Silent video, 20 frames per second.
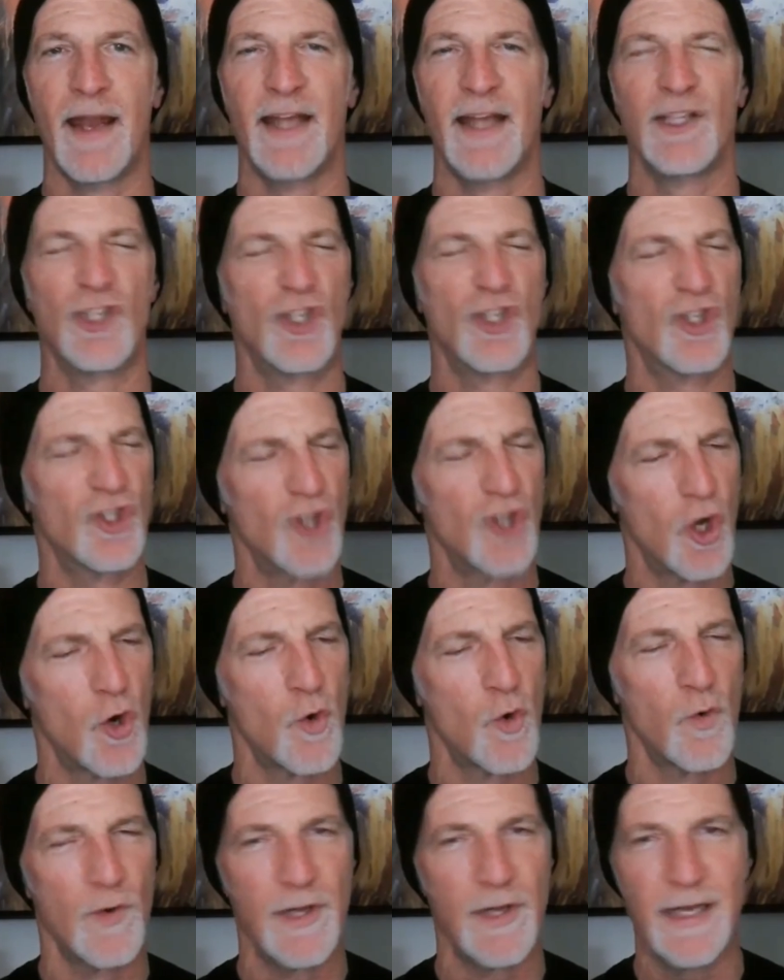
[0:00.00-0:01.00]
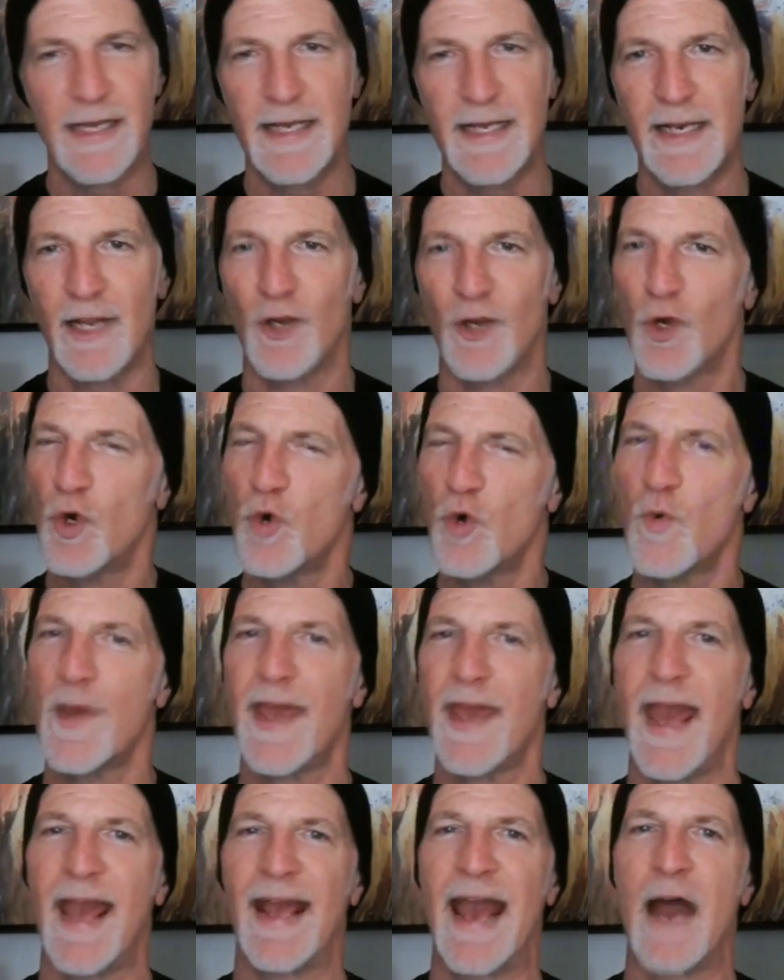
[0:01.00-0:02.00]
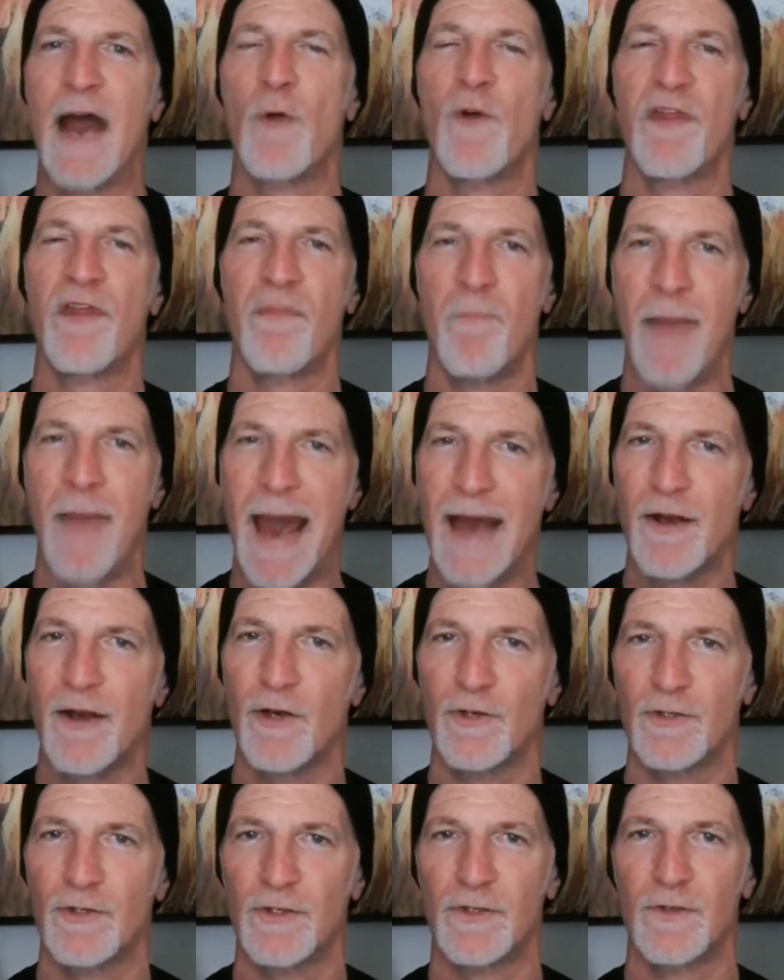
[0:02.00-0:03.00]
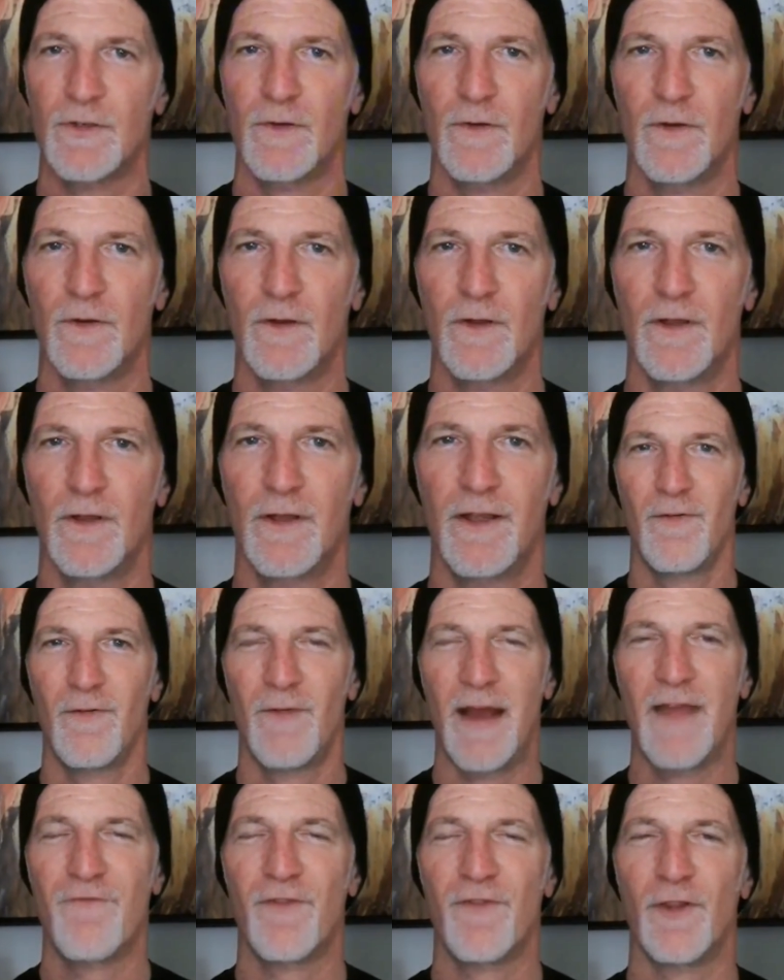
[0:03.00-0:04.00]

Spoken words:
It's so needed. Who we hang out with matters, right?